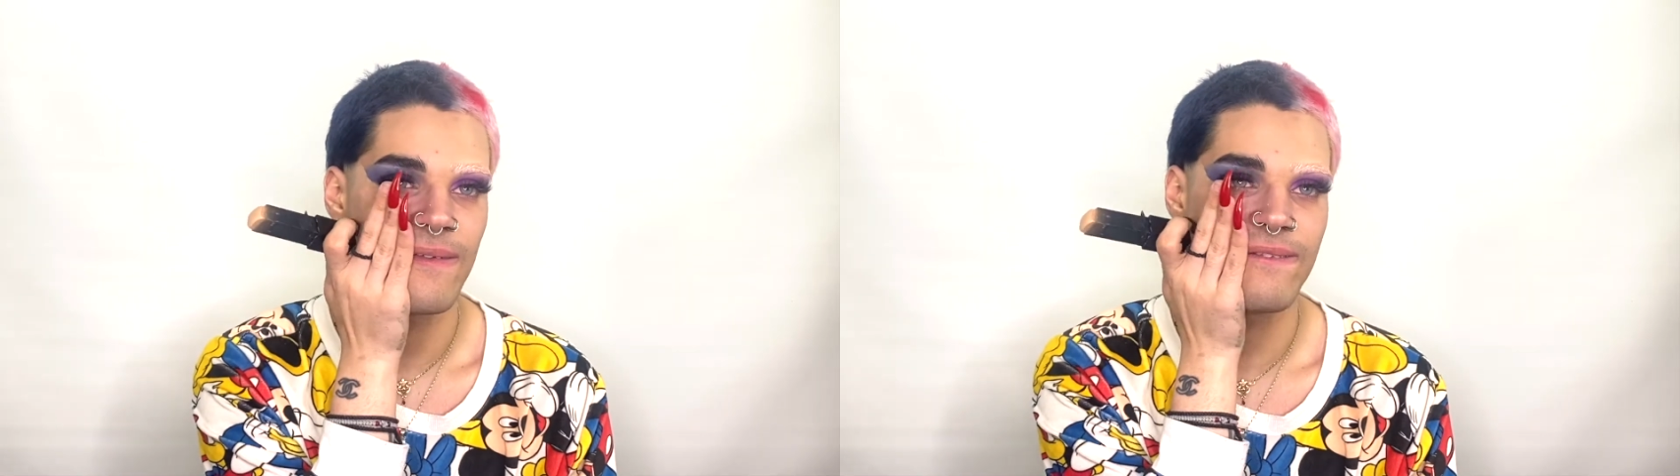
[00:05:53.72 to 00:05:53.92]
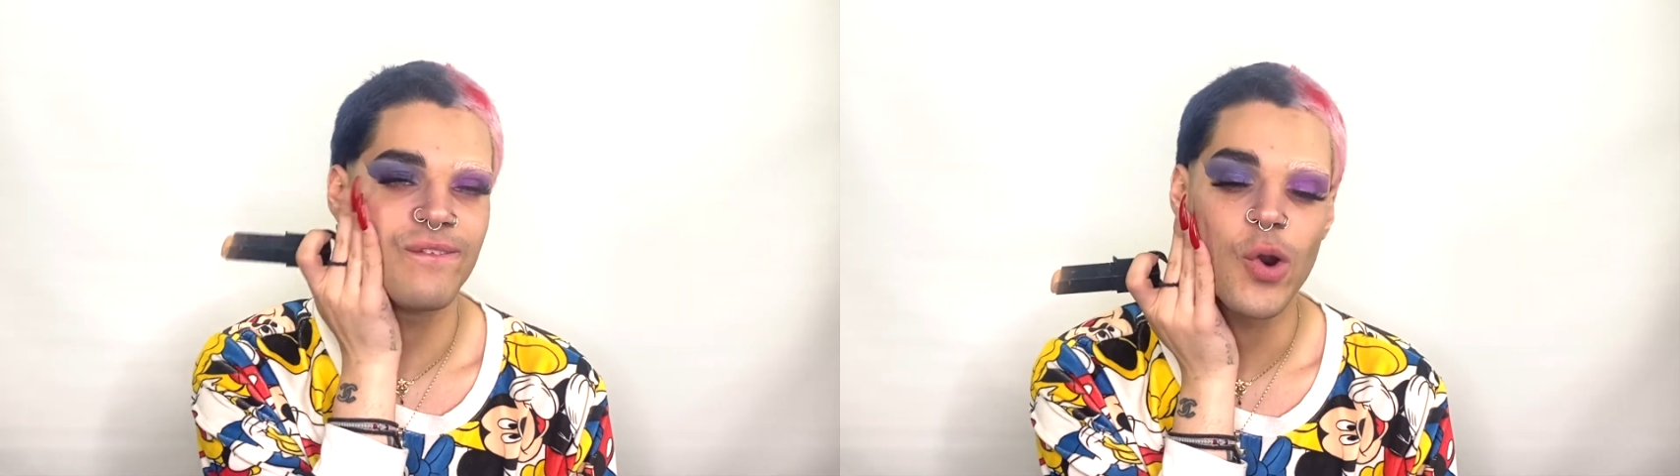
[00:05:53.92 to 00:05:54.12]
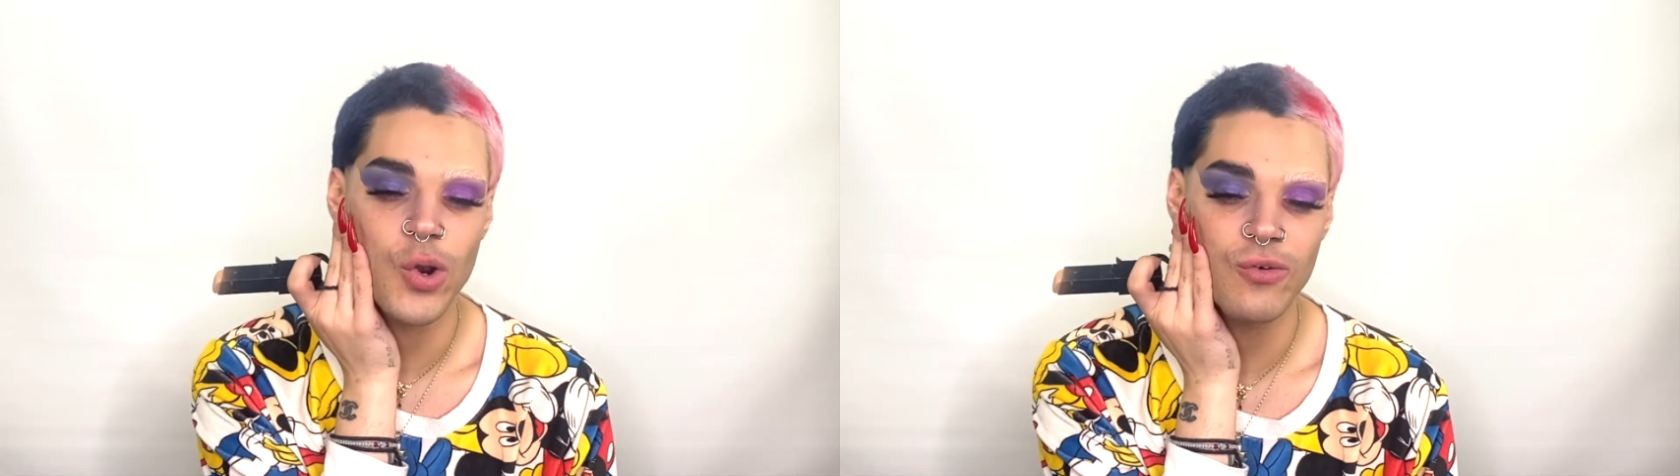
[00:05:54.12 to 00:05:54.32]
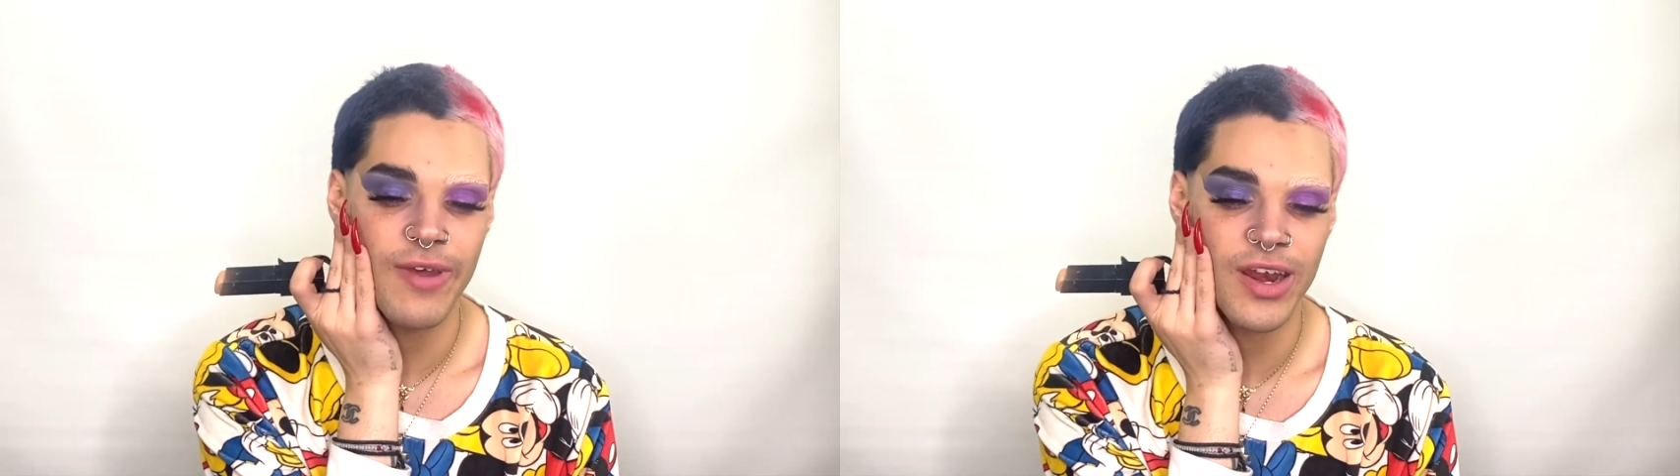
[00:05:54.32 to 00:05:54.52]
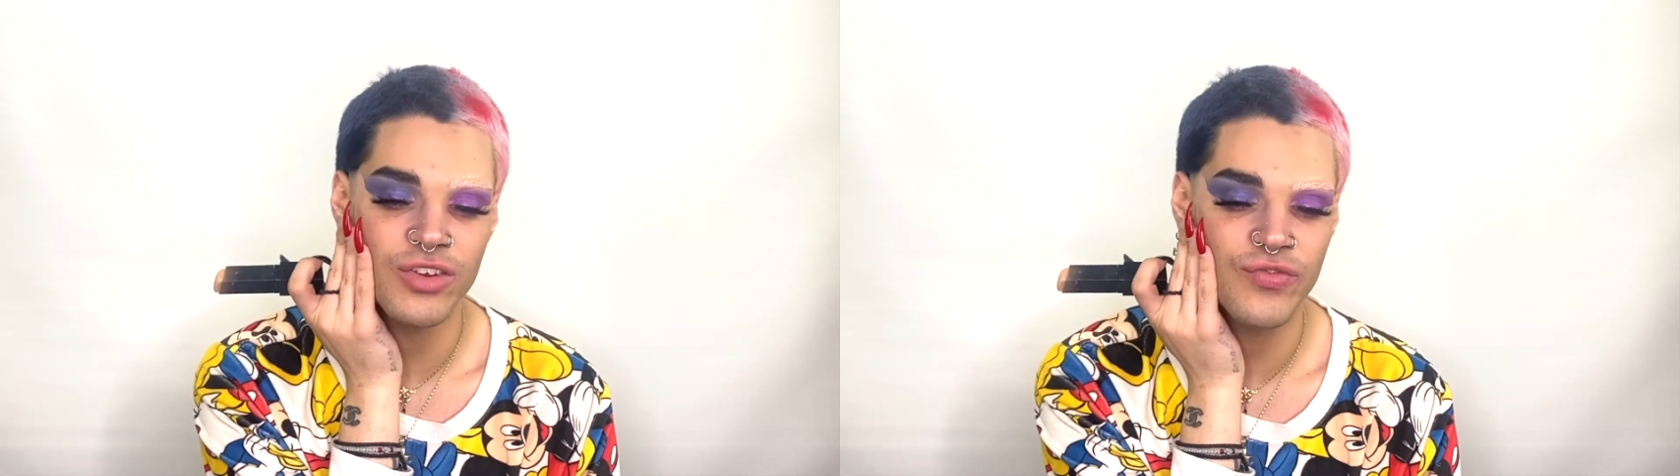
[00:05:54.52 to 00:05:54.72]
photo
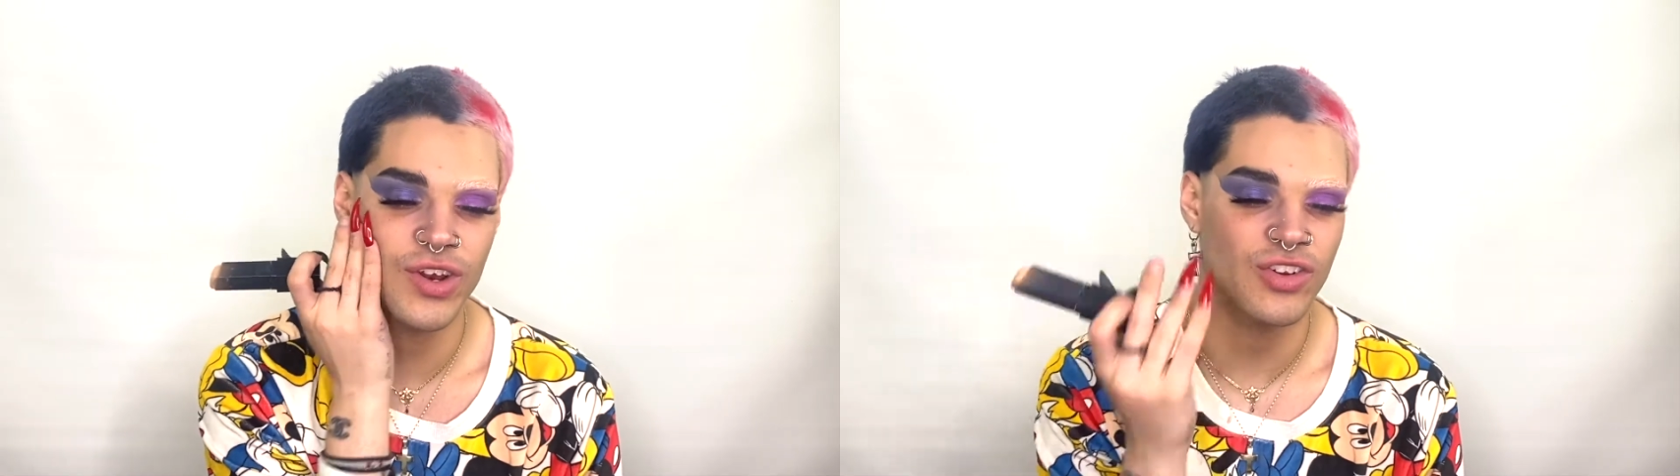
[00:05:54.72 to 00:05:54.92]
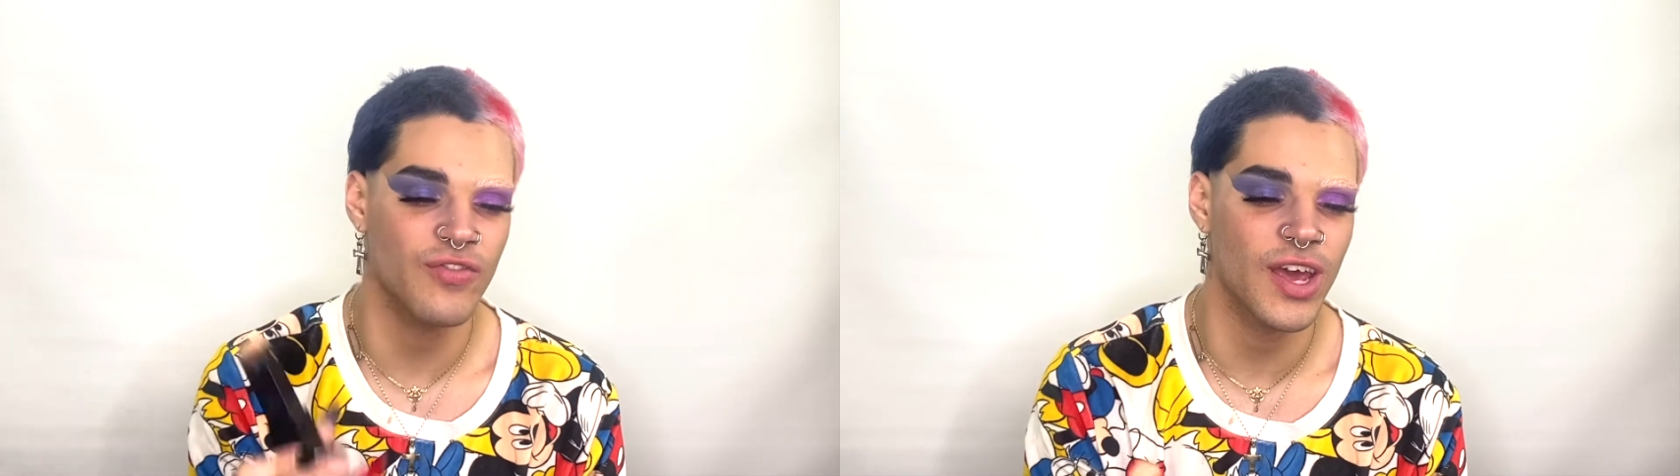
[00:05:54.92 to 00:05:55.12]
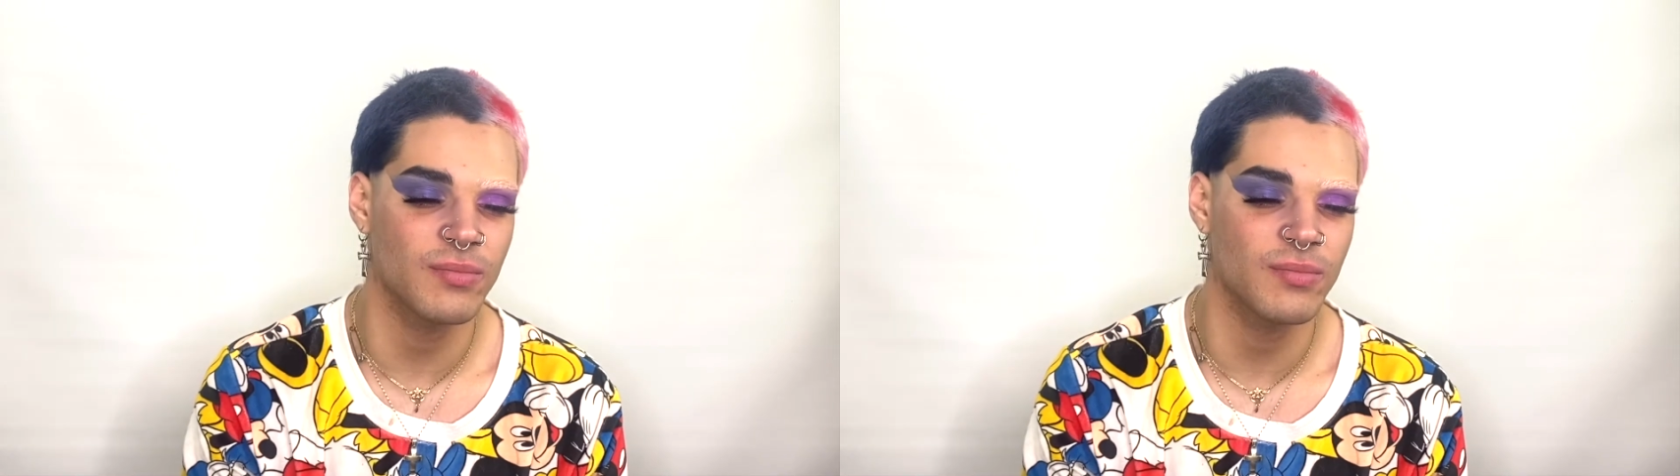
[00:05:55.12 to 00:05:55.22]
vanish finish effect.